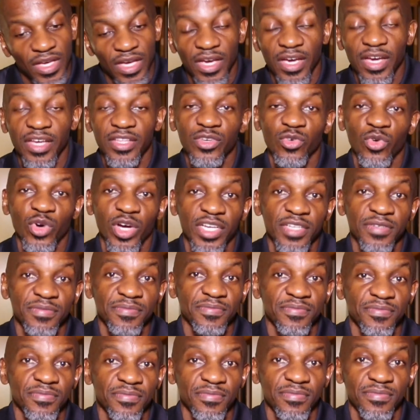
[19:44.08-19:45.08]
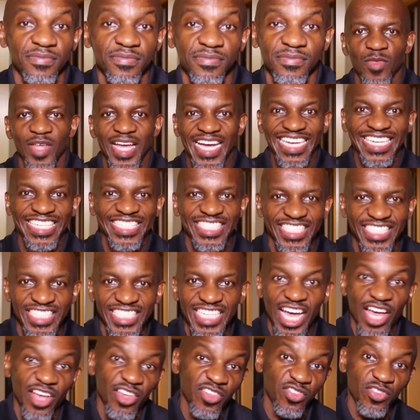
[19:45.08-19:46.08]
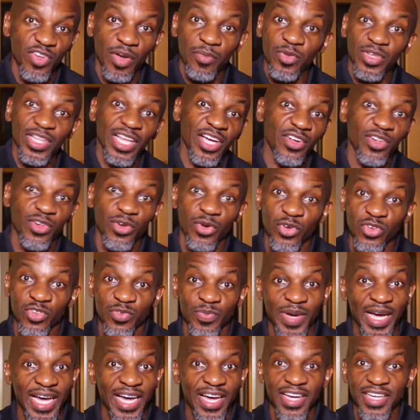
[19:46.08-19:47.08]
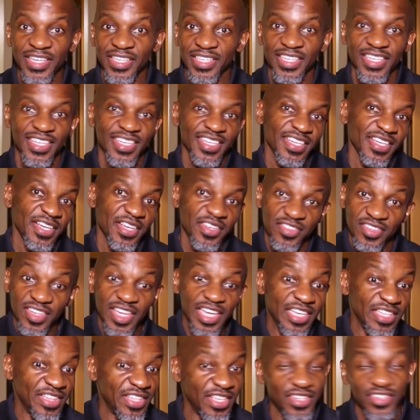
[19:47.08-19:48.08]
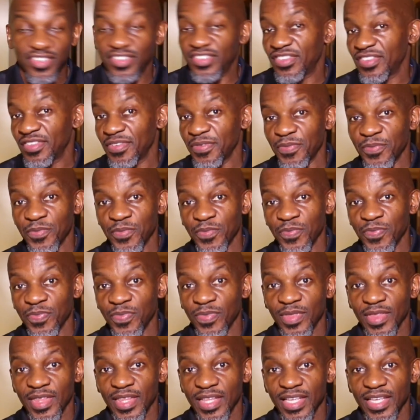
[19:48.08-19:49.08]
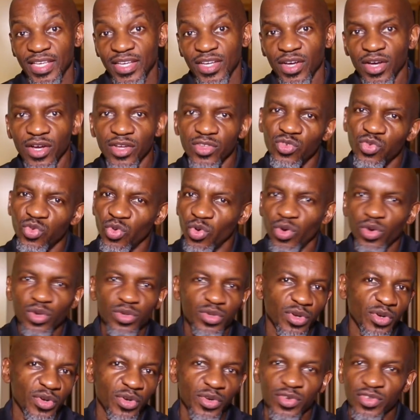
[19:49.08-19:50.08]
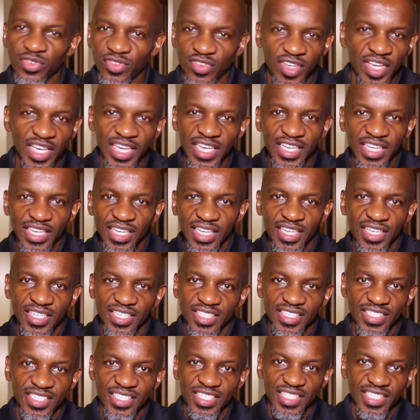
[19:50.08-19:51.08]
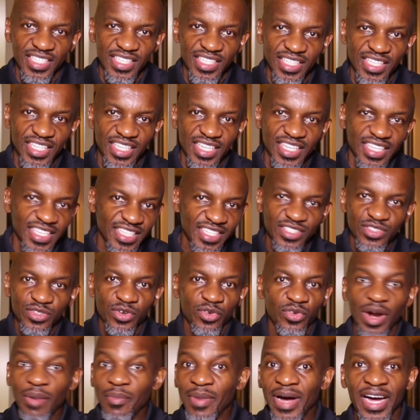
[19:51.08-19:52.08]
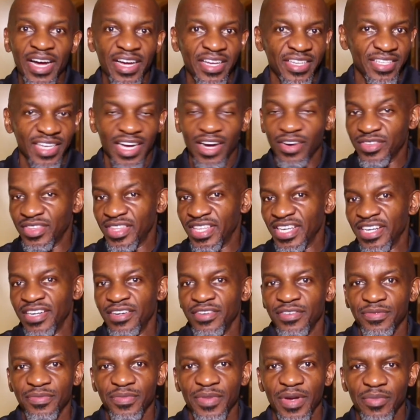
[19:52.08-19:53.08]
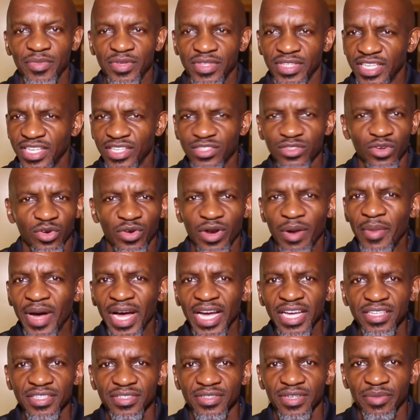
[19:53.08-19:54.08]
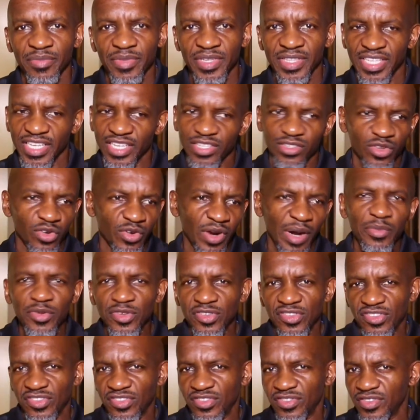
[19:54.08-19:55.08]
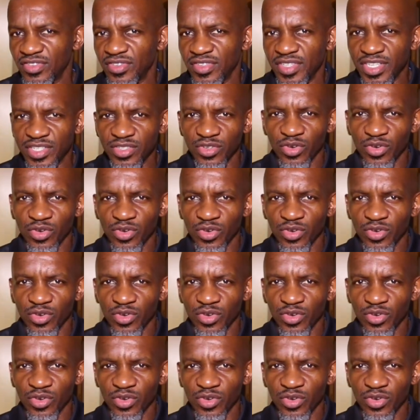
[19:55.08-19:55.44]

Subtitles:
Anyway, so I'm going to close by saying this. To all those ignoramai out there, I mean ignoramus,